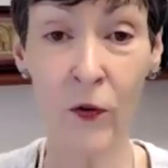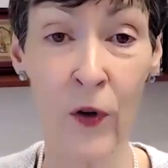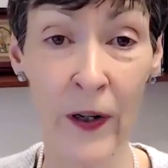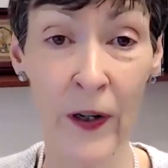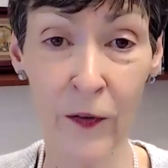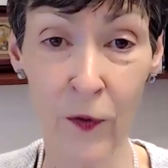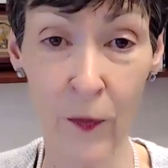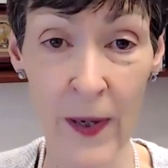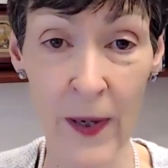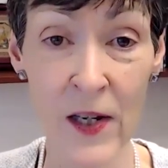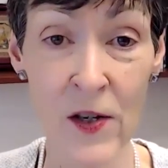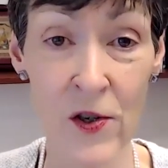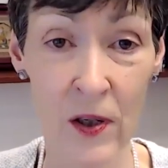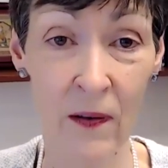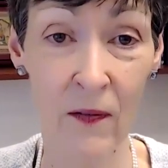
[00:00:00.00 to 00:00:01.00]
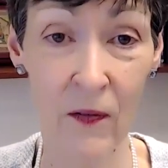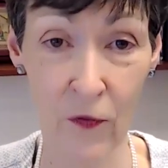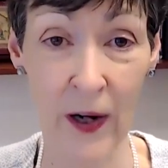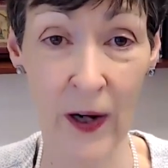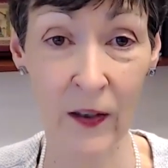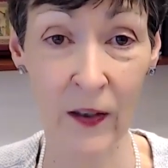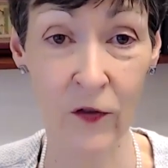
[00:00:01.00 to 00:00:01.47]
digital
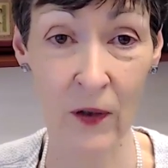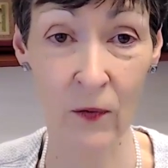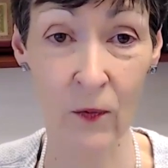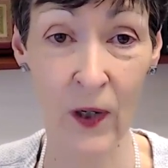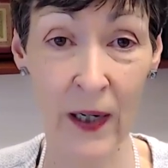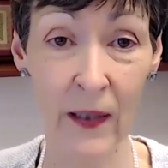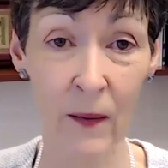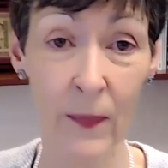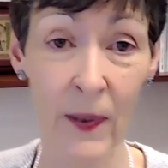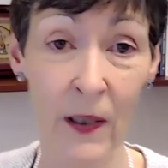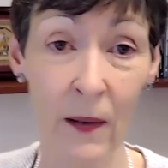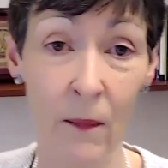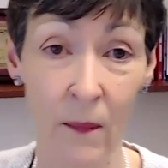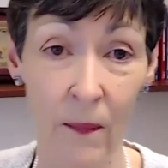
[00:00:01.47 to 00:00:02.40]
transformation strategy, right? I